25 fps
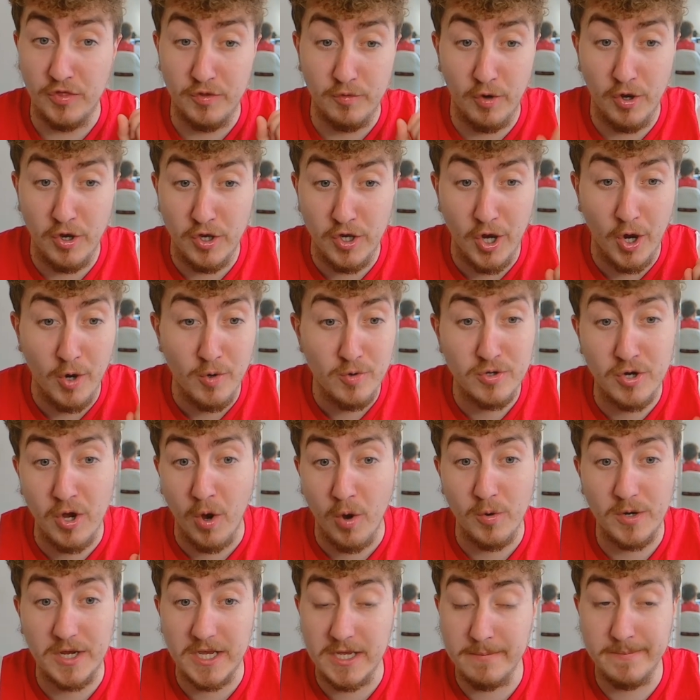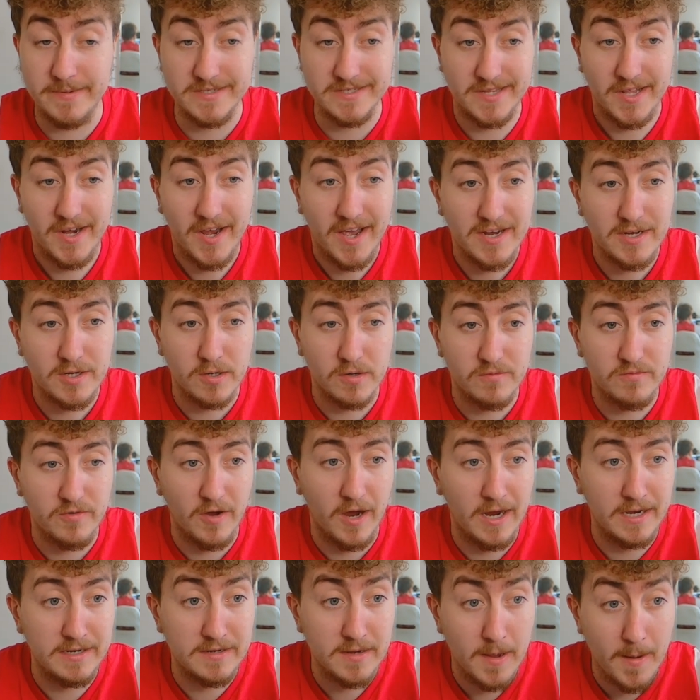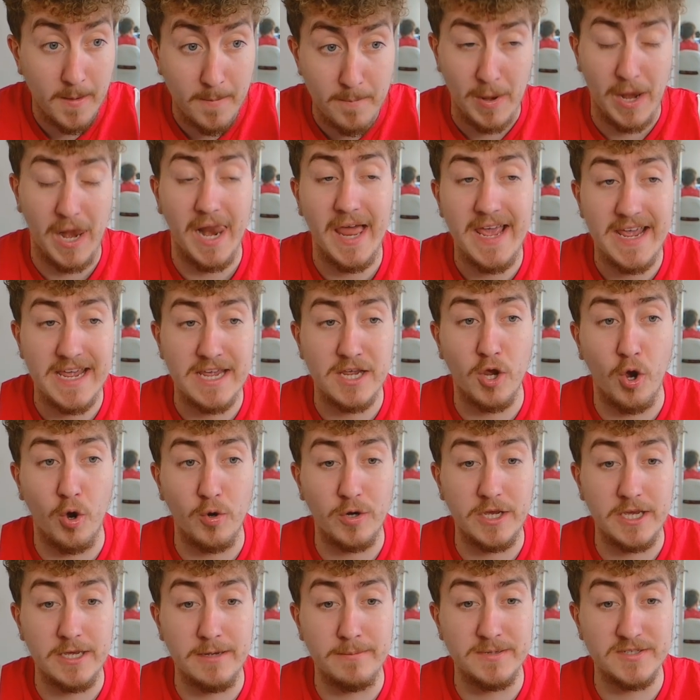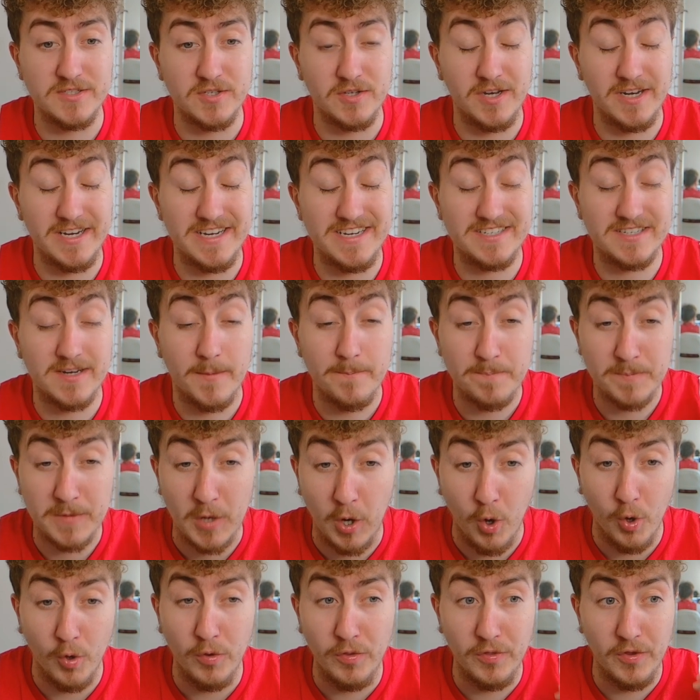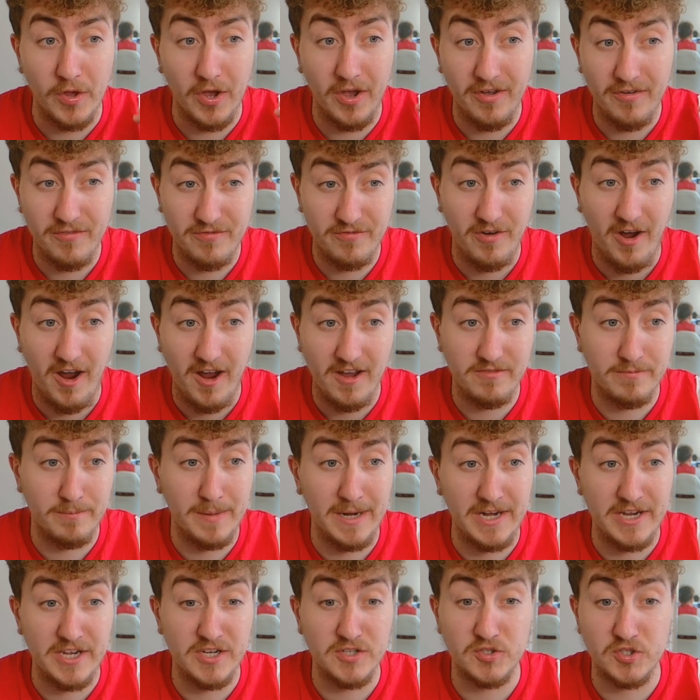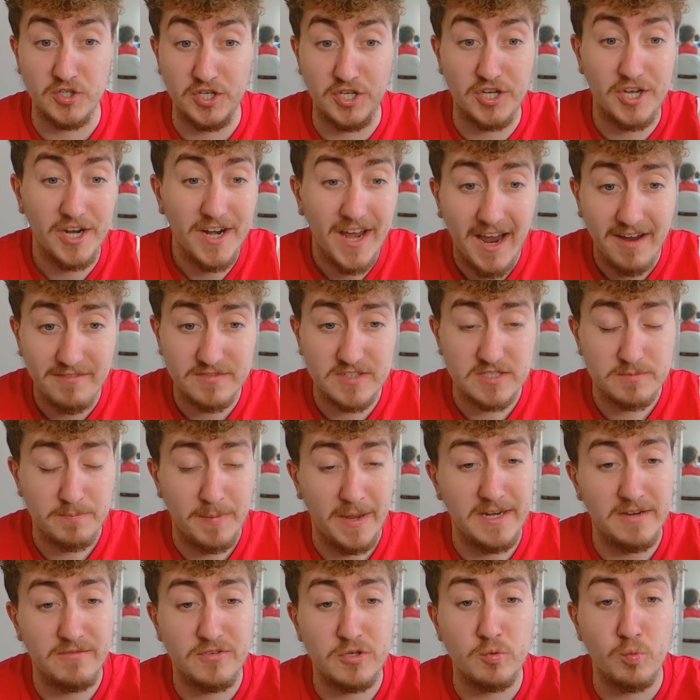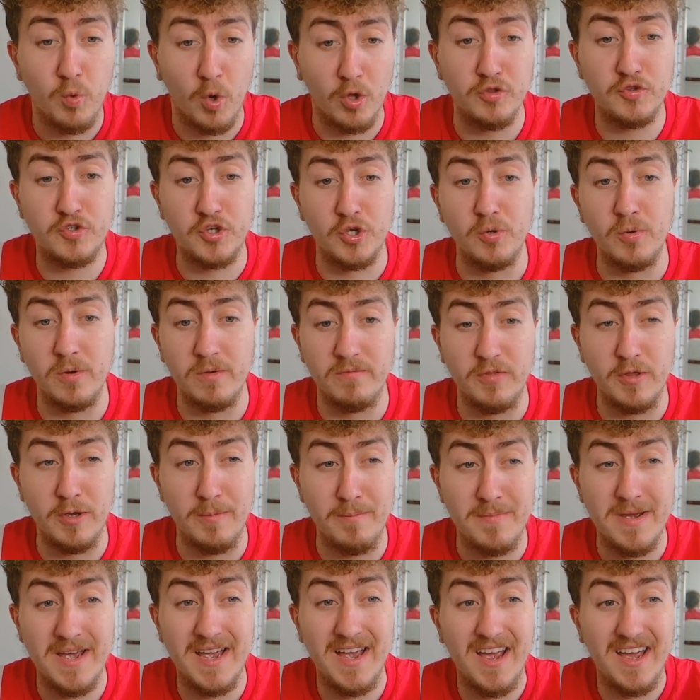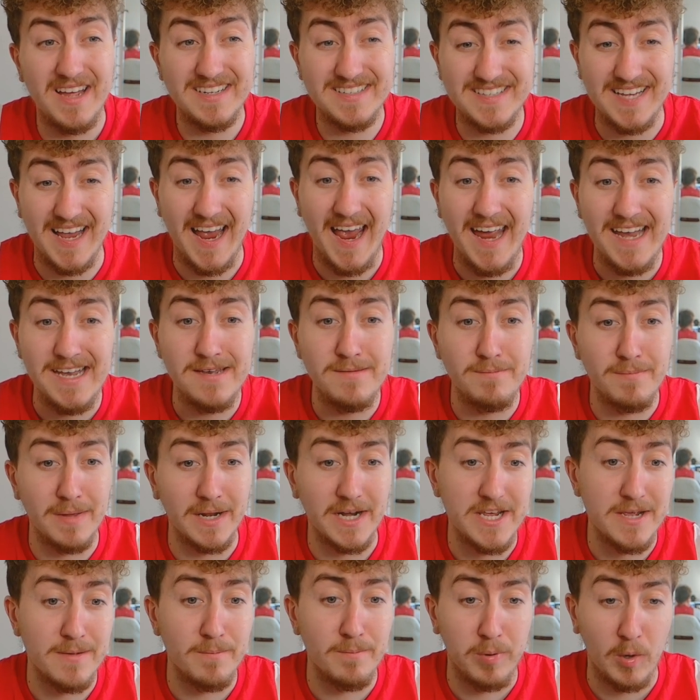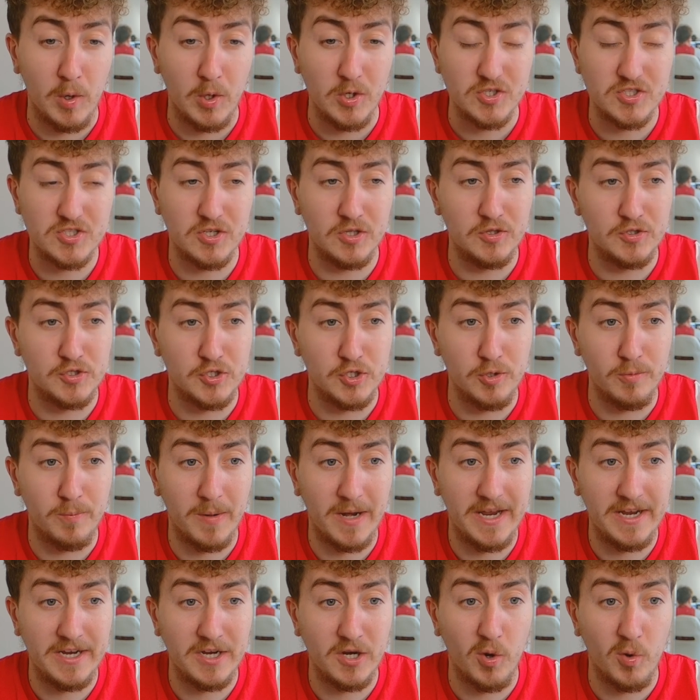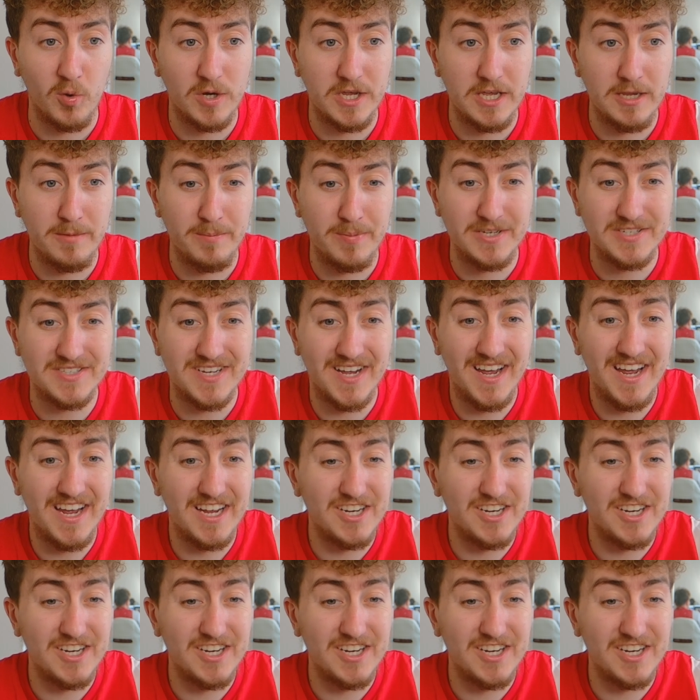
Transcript: There are no goalkeepers that I could find, playing goalkeepers at least, under 5 million. So you're going to have to spend, if you want 2 of them, 10 million plus on 2 playing goalkeepers.